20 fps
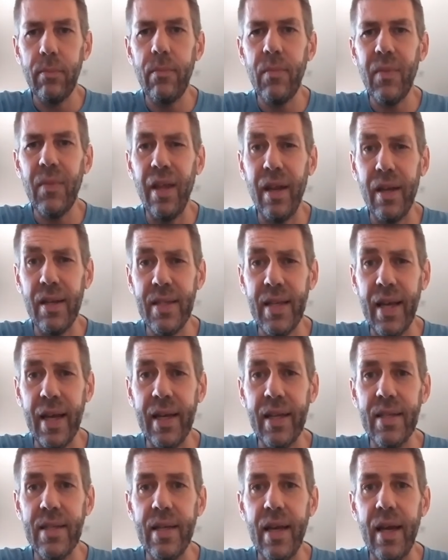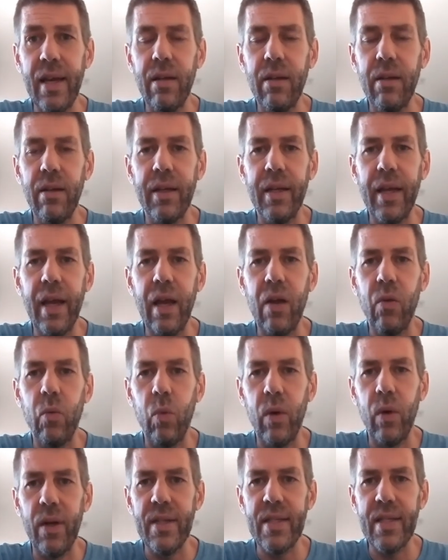And a second set, again,
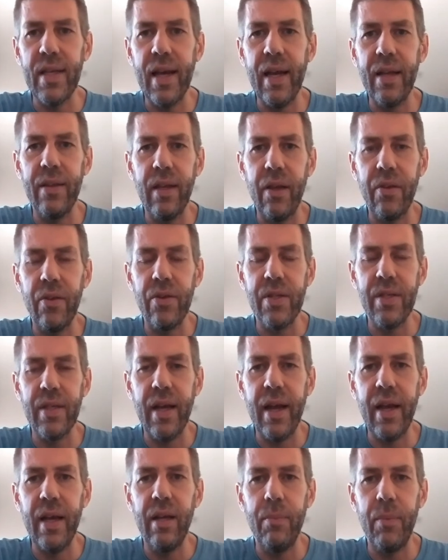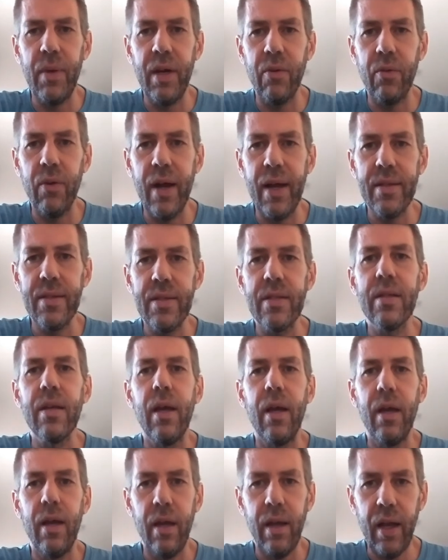one side, the other side, a minute rest,
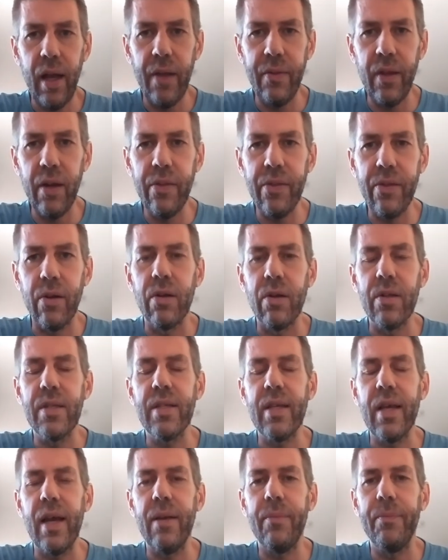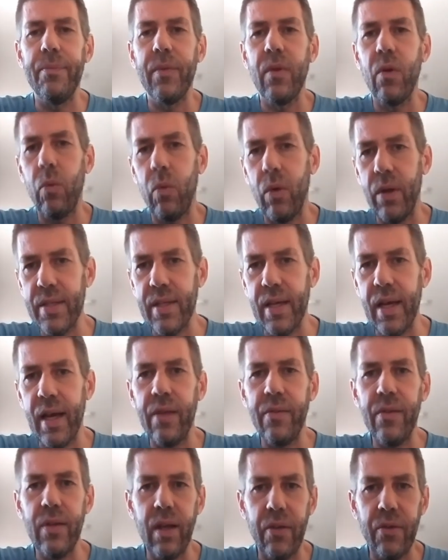and then a third set, one
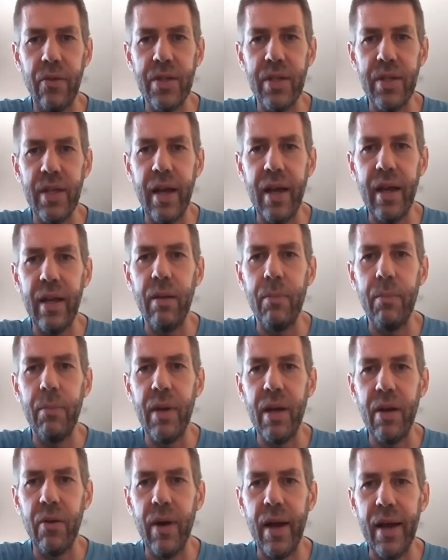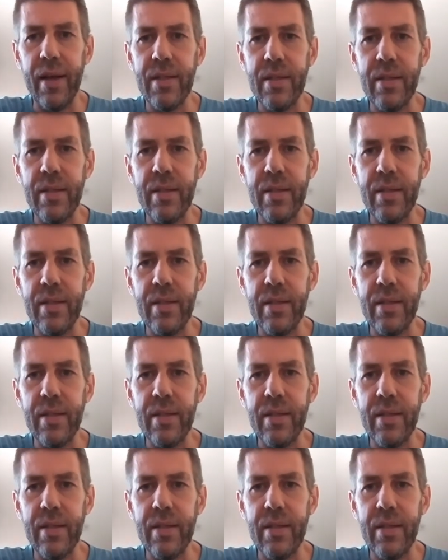side, the other side, a minute rest.